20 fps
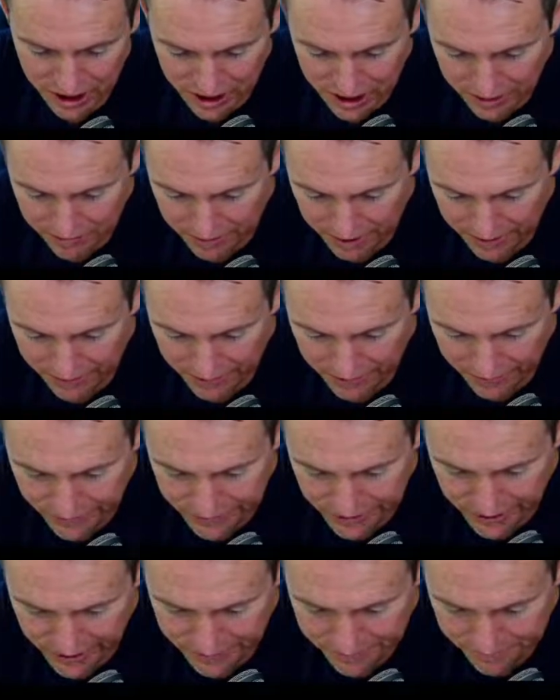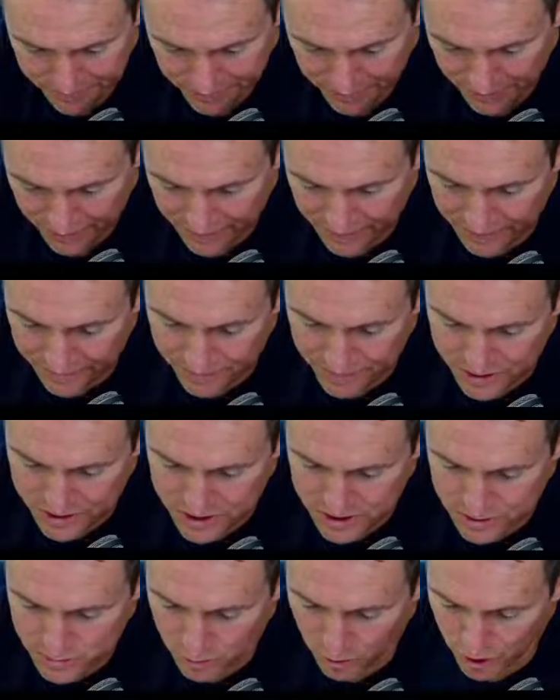about it the other day. This
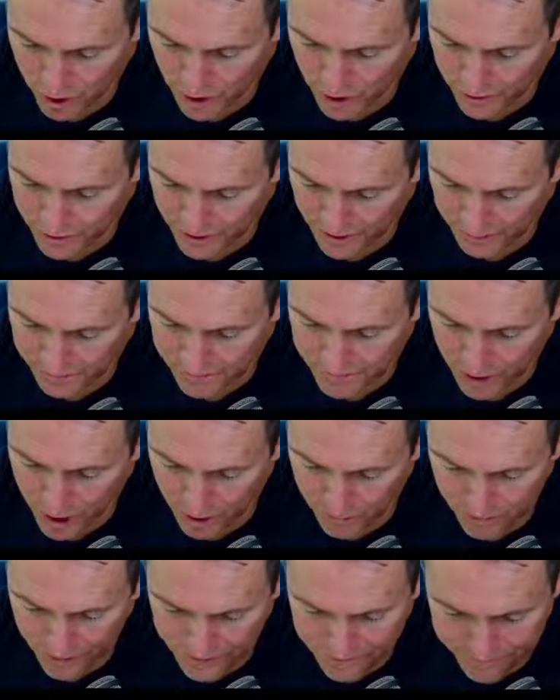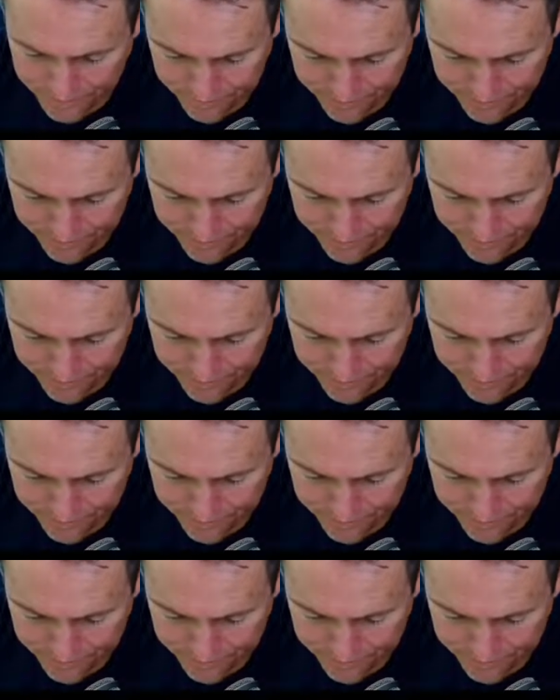is why I think Melbourne